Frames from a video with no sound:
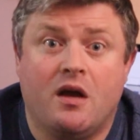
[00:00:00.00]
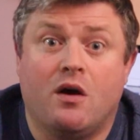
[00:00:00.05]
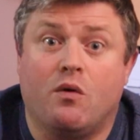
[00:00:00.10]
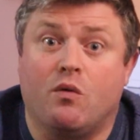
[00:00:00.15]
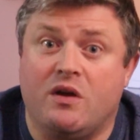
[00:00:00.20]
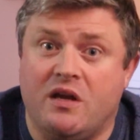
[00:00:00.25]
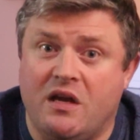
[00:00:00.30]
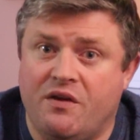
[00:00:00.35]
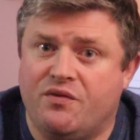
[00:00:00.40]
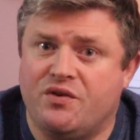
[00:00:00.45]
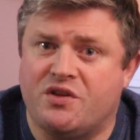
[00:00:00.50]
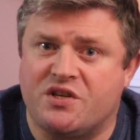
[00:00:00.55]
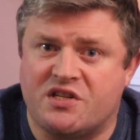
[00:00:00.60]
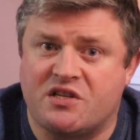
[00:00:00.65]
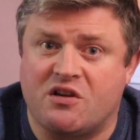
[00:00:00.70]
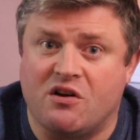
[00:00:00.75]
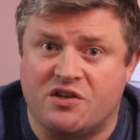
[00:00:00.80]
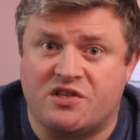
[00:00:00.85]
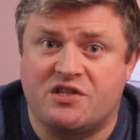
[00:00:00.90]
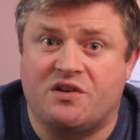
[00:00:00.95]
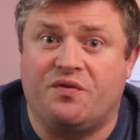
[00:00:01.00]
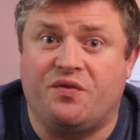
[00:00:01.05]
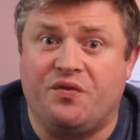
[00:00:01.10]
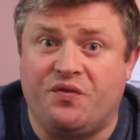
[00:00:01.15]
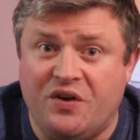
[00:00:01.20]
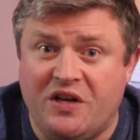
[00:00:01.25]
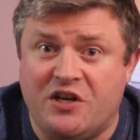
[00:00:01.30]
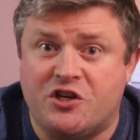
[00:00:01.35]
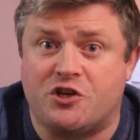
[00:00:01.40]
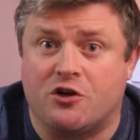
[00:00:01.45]
We even discussed
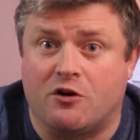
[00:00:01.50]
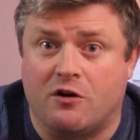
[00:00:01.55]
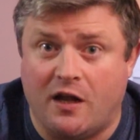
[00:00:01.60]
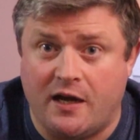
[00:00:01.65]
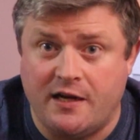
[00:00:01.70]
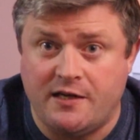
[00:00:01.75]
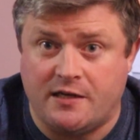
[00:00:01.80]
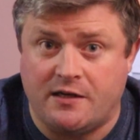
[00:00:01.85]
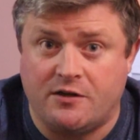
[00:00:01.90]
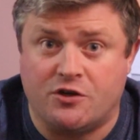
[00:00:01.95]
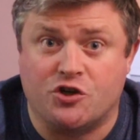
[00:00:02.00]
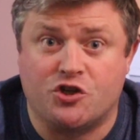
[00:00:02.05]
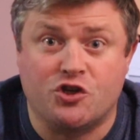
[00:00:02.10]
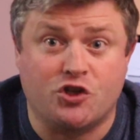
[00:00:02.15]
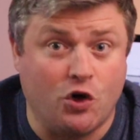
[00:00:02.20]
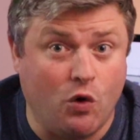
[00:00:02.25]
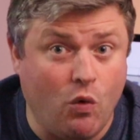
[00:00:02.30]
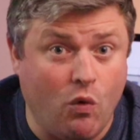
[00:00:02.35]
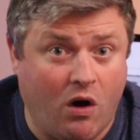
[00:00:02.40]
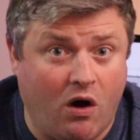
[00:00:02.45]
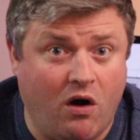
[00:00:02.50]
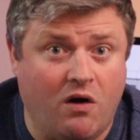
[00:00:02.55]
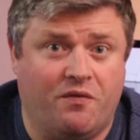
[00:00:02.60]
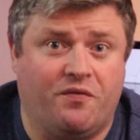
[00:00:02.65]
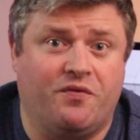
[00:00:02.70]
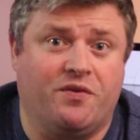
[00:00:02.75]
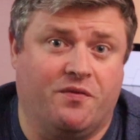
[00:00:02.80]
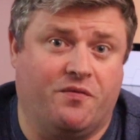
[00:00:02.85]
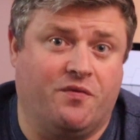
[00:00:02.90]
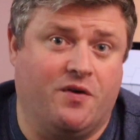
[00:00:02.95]
feature lighting to show
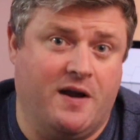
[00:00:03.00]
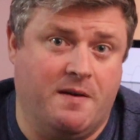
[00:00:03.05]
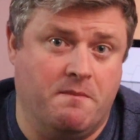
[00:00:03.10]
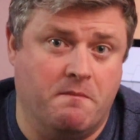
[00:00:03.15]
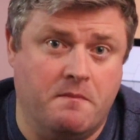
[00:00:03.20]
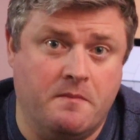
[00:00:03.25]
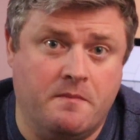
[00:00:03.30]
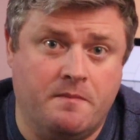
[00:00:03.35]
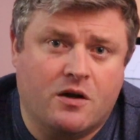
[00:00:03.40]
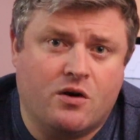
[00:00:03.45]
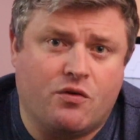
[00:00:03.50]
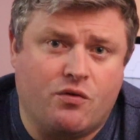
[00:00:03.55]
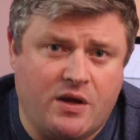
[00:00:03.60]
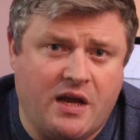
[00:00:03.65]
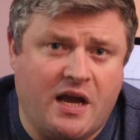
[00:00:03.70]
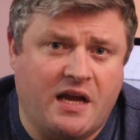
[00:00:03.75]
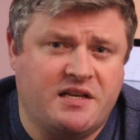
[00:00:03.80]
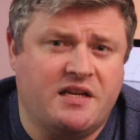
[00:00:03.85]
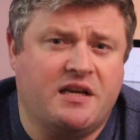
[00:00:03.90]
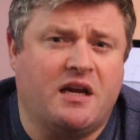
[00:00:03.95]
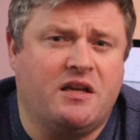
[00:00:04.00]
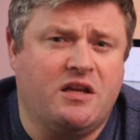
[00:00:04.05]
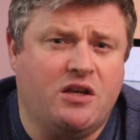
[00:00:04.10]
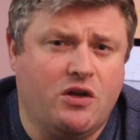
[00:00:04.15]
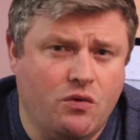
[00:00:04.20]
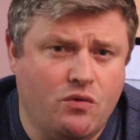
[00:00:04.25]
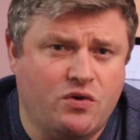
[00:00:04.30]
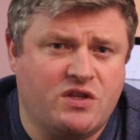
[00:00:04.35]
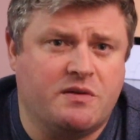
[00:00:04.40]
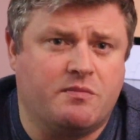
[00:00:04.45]
off the frame. Creating a
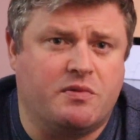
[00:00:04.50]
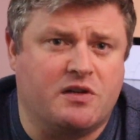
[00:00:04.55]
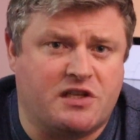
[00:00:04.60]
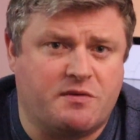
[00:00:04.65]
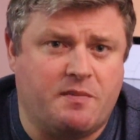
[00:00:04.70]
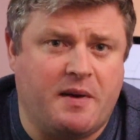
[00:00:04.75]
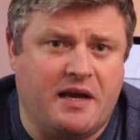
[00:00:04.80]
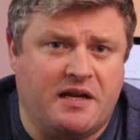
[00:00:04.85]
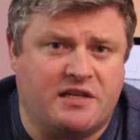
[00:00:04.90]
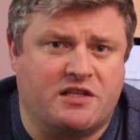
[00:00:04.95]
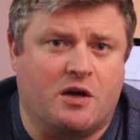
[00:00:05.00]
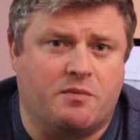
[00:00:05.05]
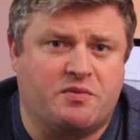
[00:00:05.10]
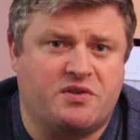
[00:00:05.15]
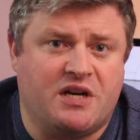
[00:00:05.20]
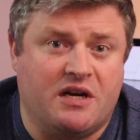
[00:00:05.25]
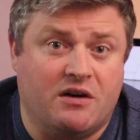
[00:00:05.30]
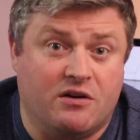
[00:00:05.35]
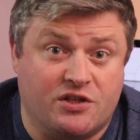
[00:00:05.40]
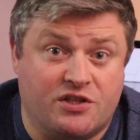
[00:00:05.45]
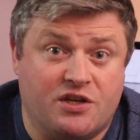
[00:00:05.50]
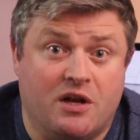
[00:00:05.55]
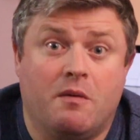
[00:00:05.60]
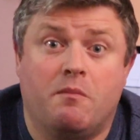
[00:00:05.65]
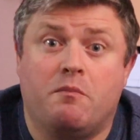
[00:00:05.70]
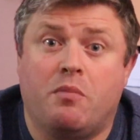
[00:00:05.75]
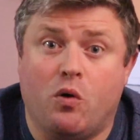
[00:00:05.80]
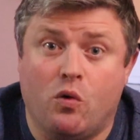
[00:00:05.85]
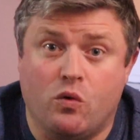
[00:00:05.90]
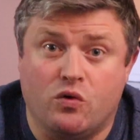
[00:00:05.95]
usable space upstairs
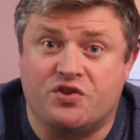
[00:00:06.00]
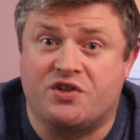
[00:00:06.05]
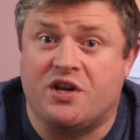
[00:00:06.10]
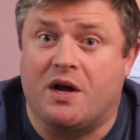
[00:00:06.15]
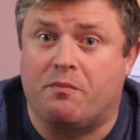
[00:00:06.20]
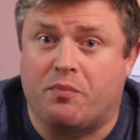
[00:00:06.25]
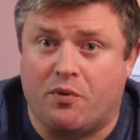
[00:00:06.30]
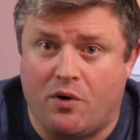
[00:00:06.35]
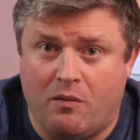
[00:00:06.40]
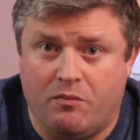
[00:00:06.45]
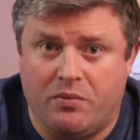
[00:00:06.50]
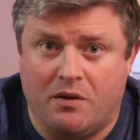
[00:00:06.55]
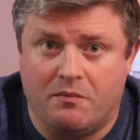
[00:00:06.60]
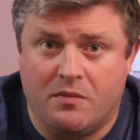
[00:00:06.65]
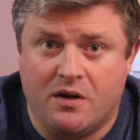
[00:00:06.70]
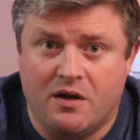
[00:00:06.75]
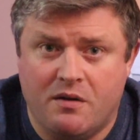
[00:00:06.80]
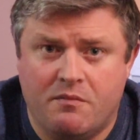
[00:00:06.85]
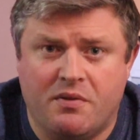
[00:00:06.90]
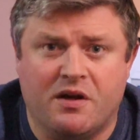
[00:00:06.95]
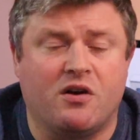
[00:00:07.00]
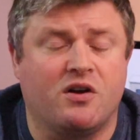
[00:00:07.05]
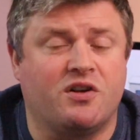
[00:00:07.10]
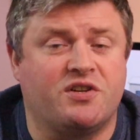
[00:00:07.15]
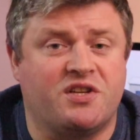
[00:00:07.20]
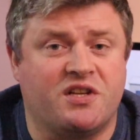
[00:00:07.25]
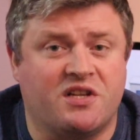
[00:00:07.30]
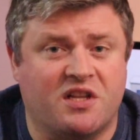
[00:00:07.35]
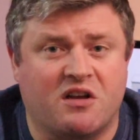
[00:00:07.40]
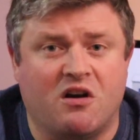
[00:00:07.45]
posed a problem
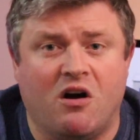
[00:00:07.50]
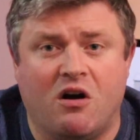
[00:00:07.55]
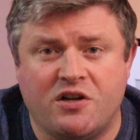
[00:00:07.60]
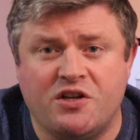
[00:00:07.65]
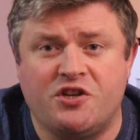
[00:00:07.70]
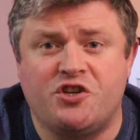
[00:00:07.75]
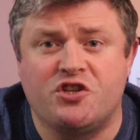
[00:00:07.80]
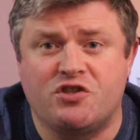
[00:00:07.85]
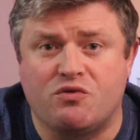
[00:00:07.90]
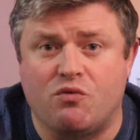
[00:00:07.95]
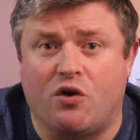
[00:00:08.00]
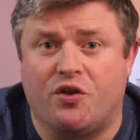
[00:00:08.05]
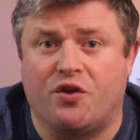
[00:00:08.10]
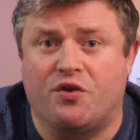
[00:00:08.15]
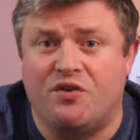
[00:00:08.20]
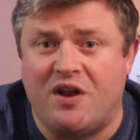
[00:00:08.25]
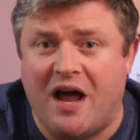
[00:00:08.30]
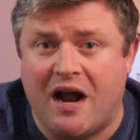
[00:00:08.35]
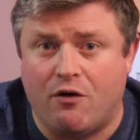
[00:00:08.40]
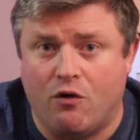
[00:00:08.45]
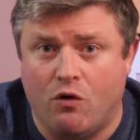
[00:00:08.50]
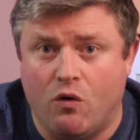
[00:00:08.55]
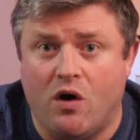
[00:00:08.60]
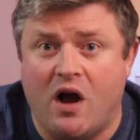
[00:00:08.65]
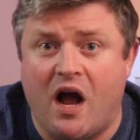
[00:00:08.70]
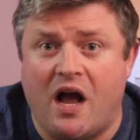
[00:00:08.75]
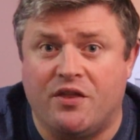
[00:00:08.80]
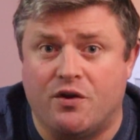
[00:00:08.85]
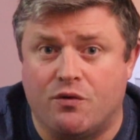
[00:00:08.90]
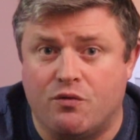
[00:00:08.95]
because the cottage is rather narrow
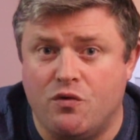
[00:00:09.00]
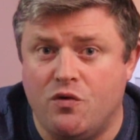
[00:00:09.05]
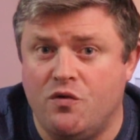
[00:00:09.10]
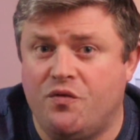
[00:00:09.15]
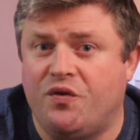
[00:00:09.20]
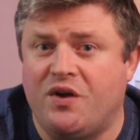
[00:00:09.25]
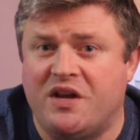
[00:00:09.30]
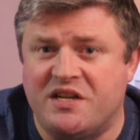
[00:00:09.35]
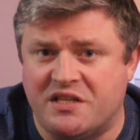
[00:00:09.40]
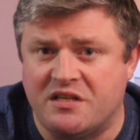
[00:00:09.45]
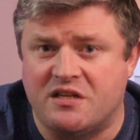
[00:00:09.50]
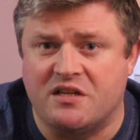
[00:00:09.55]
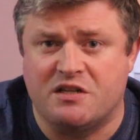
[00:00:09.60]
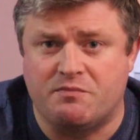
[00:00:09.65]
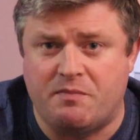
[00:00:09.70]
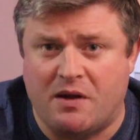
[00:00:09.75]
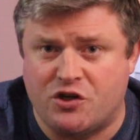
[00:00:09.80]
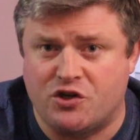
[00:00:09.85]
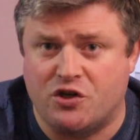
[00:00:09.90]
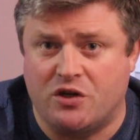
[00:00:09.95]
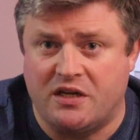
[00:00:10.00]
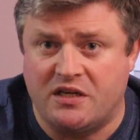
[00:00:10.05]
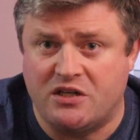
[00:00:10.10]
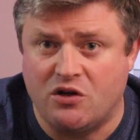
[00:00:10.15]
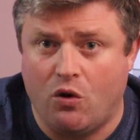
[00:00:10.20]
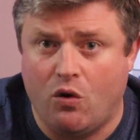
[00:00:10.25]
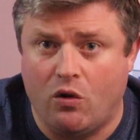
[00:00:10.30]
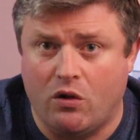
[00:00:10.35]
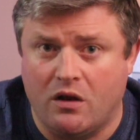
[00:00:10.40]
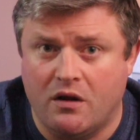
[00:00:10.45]
and the roof isn't especially
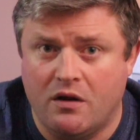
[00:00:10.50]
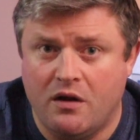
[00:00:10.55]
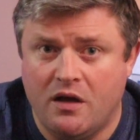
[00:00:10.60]
tall.